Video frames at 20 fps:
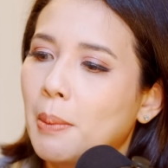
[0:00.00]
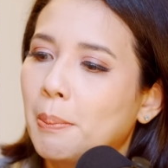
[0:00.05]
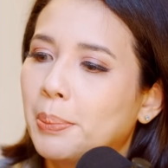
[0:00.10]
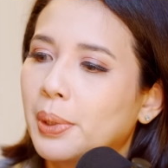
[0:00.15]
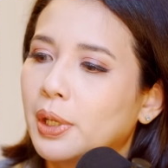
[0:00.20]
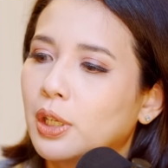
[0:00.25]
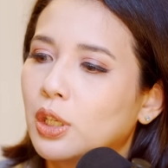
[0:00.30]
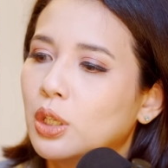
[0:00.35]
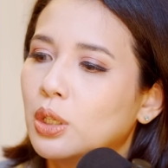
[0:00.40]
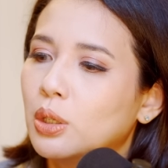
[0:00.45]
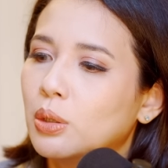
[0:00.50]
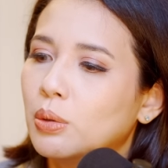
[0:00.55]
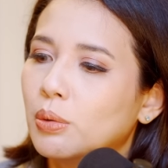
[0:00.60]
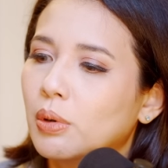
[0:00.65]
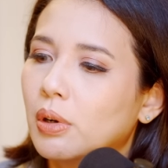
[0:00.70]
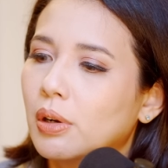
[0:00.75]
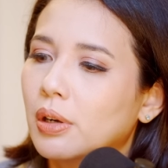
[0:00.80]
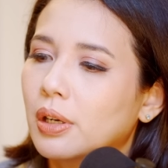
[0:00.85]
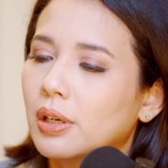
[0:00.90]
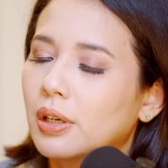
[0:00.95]
But you
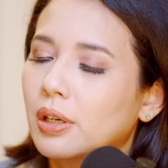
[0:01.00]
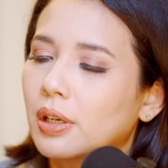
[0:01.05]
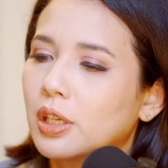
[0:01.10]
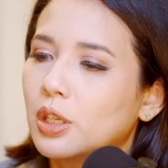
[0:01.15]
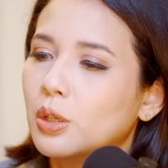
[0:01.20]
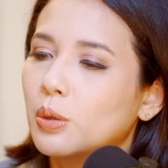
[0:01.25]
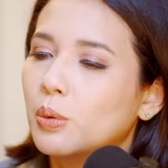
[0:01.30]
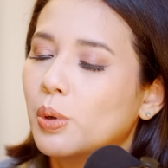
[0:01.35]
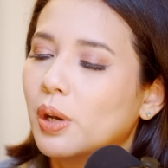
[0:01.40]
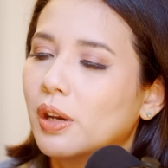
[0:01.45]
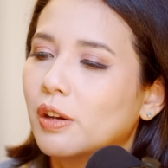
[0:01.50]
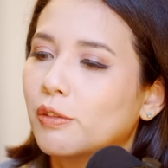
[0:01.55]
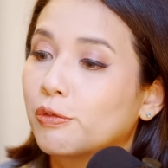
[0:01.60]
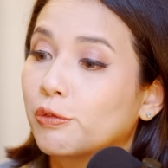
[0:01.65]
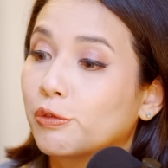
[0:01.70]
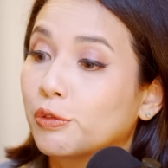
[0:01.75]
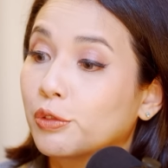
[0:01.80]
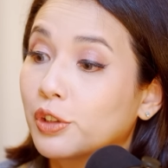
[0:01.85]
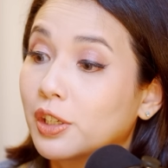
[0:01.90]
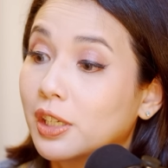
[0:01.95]

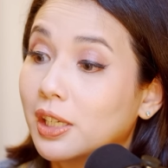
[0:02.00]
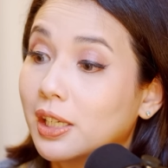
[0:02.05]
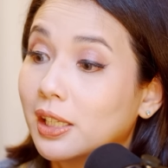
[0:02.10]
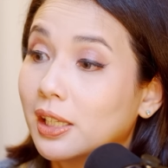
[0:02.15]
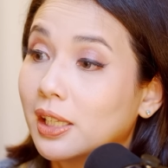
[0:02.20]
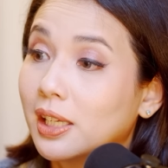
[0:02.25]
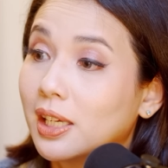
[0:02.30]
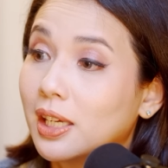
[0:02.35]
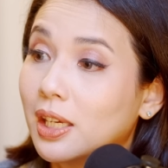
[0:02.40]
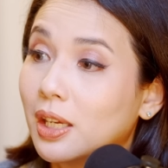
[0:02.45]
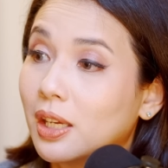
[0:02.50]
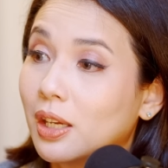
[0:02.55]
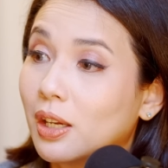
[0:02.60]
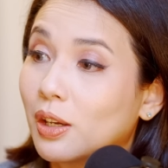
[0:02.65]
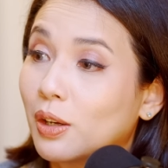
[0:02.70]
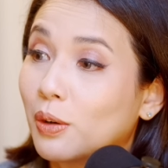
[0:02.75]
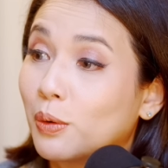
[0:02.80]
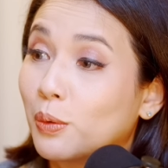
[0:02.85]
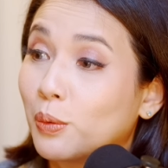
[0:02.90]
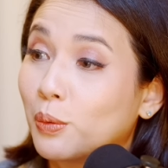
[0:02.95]
have really
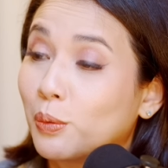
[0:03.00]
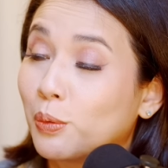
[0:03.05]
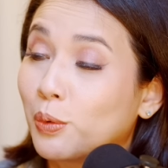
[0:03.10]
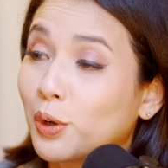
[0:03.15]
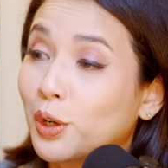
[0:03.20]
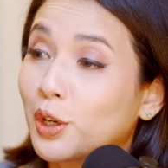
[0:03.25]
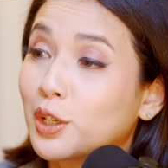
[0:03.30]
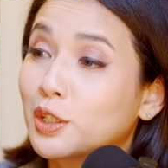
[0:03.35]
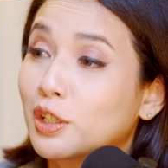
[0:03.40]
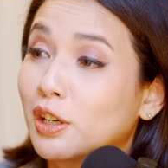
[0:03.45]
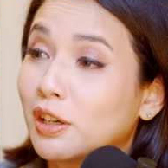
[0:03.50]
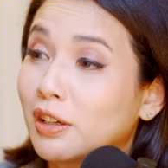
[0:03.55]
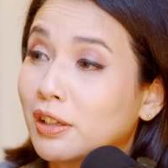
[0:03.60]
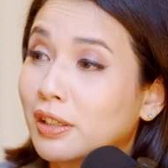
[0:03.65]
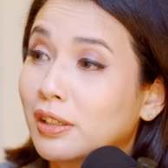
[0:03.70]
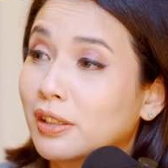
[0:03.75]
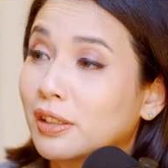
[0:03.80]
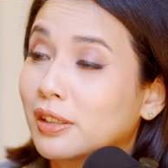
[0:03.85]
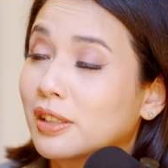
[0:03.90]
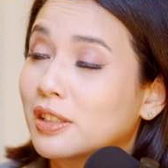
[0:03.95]
worked
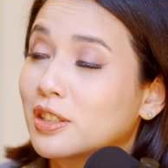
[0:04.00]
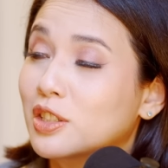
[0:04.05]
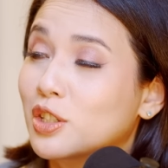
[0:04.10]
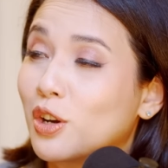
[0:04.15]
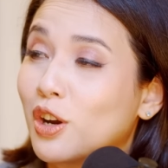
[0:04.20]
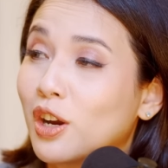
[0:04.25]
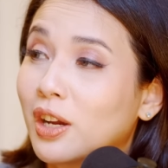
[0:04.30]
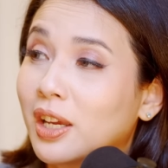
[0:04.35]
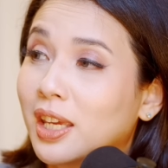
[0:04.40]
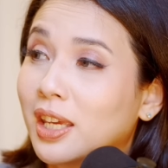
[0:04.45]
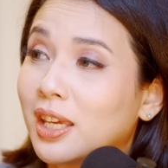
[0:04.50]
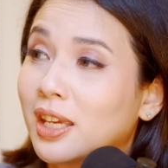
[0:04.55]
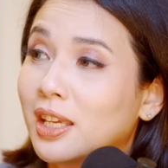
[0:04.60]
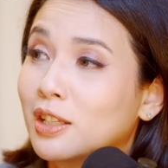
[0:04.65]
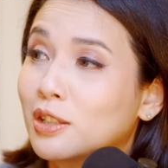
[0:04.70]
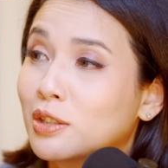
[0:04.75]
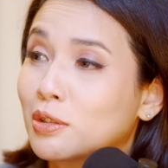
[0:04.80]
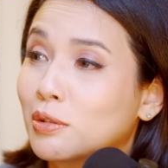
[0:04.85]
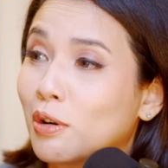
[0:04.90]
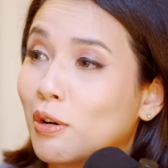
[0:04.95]
hard
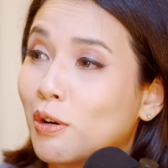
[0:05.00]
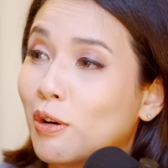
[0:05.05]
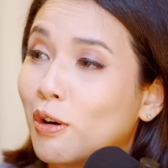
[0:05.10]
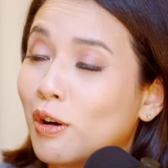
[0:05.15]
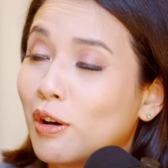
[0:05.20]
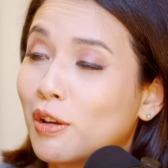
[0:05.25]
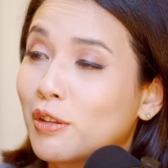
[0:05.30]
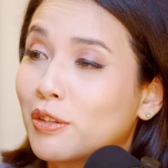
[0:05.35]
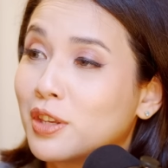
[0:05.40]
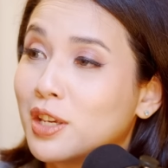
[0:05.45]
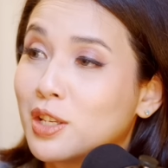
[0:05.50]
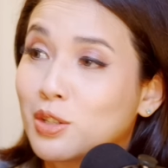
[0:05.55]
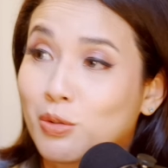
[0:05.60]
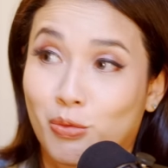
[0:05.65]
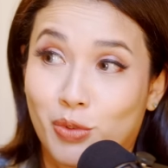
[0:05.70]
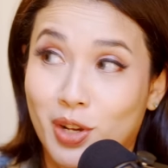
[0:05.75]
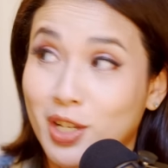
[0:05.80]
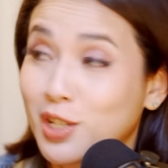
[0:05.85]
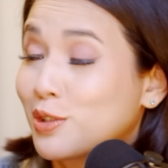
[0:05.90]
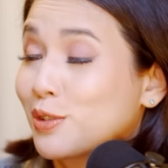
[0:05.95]
talking to all these
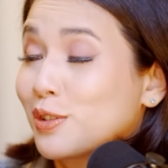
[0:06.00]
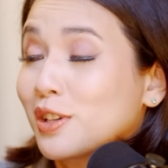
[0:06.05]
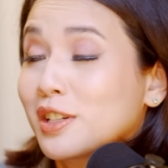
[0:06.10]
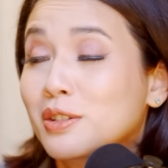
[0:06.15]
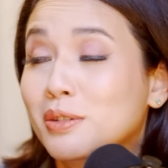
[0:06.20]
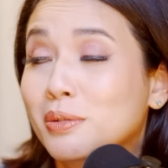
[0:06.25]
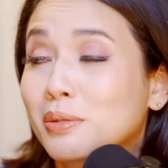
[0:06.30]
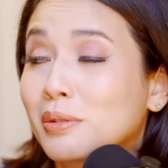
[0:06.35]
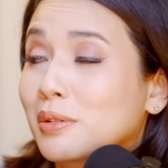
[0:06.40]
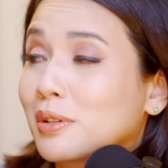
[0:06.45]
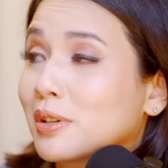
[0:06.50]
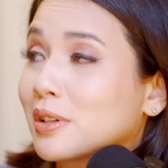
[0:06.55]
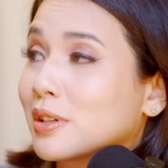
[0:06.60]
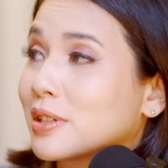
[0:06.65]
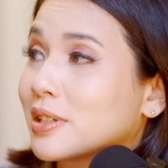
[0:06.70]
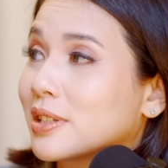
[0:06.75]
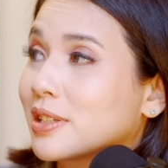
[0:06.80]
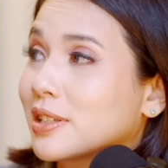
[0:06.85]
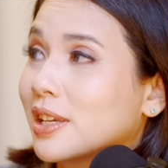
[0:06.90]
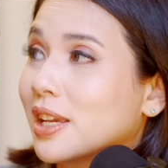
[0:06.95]

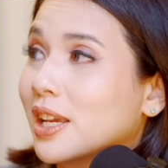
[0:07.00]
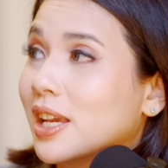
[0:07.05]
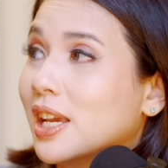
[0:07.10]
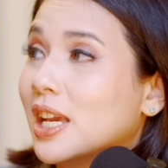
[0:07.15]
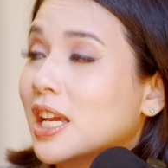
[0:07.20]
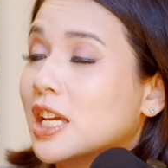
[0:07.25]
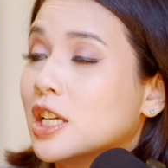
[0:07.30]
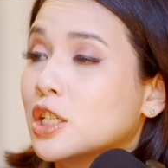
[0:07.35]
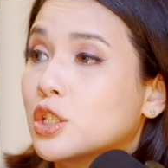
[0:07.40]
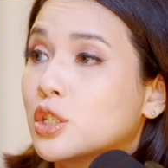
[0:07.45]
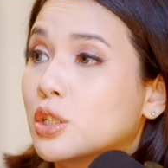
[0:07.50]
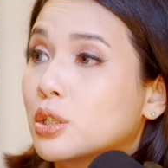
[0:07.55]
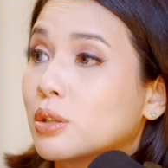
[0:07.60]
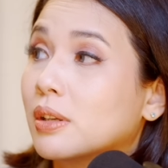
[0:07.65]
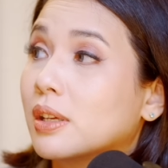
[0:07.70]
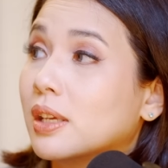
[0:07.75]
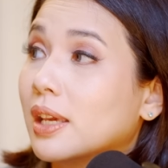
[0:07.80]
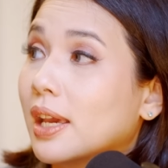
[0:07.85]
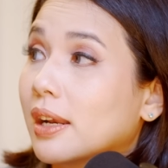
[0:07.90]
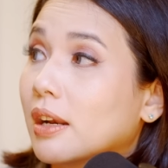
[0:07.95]
restaurateurs to
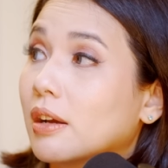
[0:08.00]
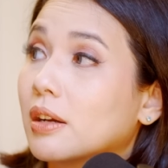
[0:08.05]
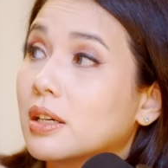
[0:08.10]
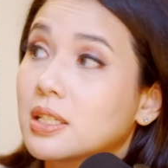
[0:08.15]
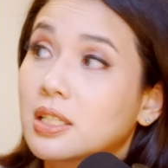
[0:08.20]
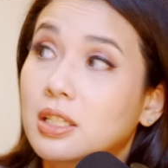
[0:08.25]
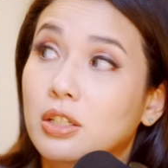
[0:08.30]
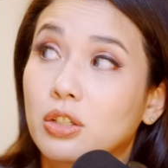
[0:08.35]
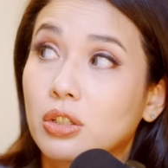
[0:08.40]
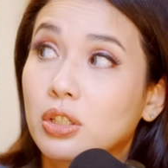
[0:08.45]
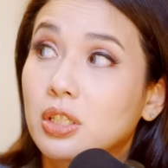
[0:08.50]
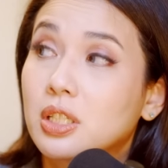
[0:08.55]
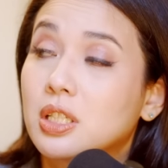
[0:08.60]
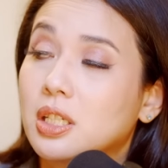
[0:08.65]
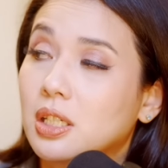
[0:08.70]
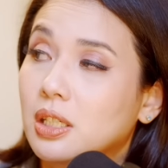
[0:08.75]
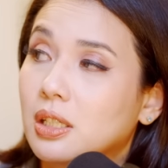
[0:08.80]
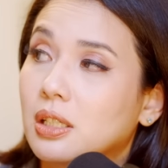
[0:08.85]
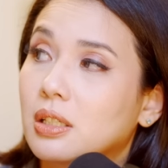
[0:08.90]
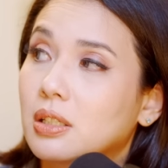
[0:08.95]
get us good
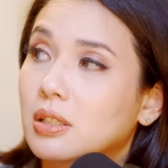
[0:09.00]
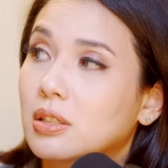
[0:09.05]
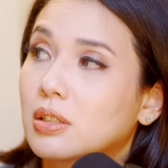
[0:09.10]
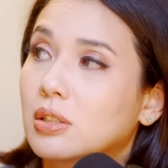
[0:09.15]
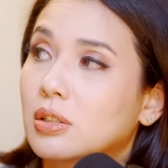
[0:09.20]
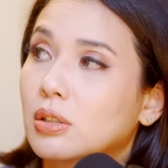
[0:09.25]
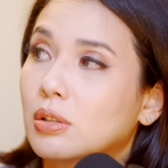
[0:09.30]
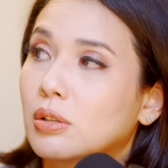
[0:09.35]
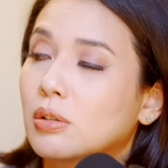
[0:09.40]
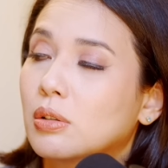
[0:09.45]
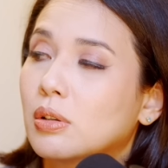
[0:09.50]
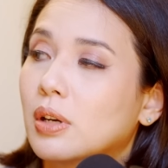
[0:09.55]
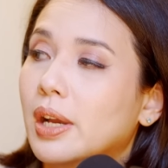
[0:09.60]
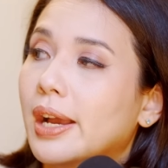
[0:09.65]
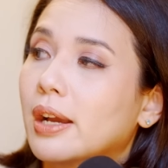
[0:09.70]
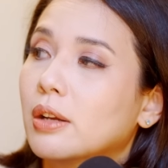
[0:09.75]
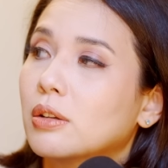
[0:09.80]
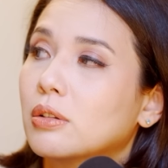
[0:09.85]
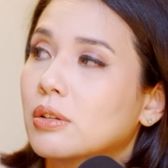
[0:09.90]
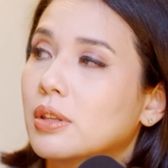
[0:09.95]
deals. So
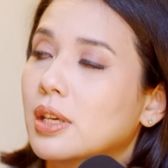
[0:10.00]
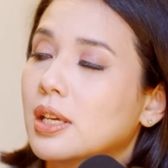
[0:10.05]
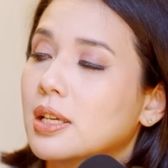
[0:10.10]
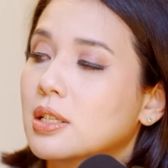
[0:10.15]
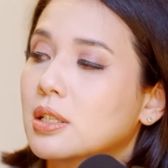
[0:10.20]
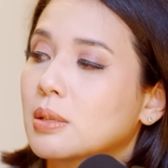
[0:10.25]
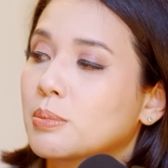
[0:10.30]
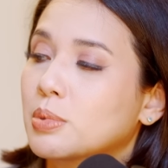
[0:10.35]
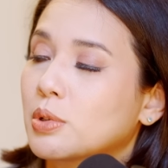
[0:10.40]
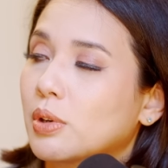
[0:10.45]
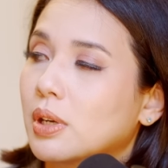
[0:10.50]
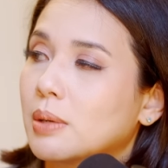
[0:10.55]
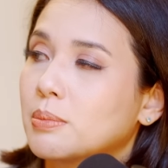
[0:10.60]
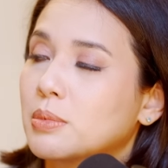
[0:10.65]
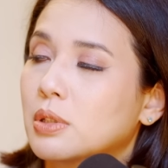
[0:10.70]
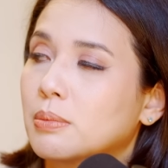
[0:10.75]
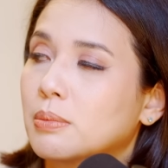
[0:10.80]
how do they subscribe to